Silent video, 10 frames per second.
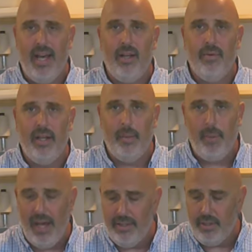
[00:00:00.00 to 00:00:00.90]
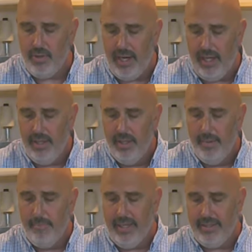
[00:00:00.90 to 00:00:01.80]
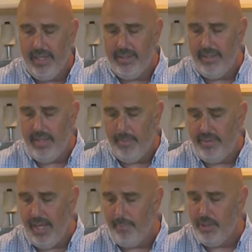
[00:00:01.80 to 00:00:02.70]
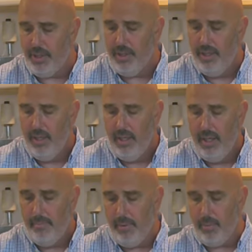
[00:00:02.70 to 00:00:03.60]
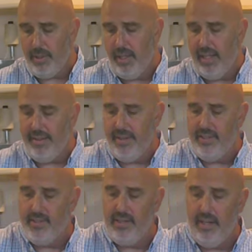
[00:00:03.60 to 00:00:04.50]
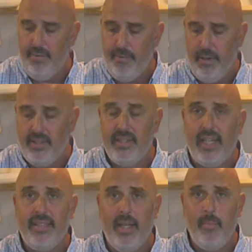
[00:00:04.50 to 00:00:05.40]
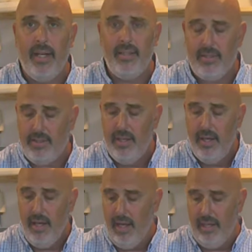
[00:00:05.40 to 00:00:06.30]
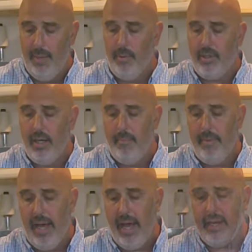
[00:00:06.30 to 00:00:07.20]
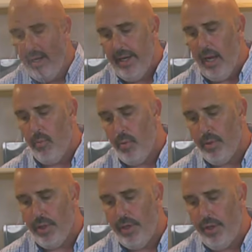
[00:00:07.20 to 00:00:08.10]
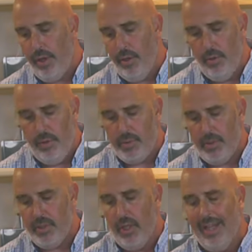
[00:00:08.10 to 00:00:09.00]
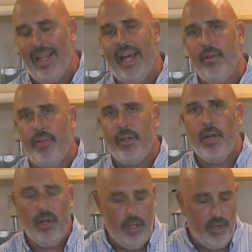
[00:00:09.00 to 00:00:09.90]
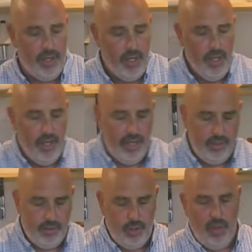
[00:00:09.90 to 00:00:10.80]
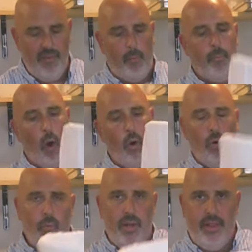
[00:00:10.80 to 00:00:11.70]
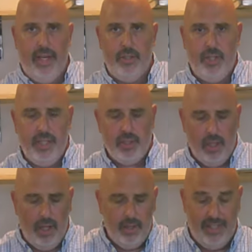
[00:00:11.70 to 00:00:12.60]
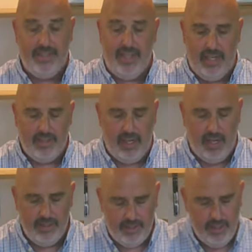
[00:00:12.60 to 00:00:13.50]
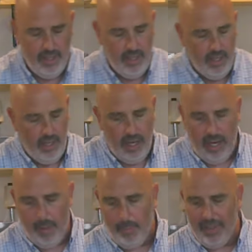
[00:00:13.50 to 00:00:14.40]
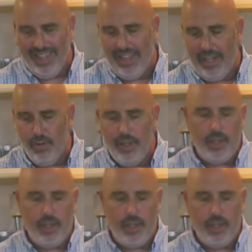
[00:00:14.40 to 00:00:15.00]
around the pot to try to maintain the temperature. But we're going to let this sit for 60 minutes, and then we'll come back. Now what we're going to do is we're just going to ladle the curd into, I have a bowl with a cheesecloth that's sanitized. I'm going to ladle the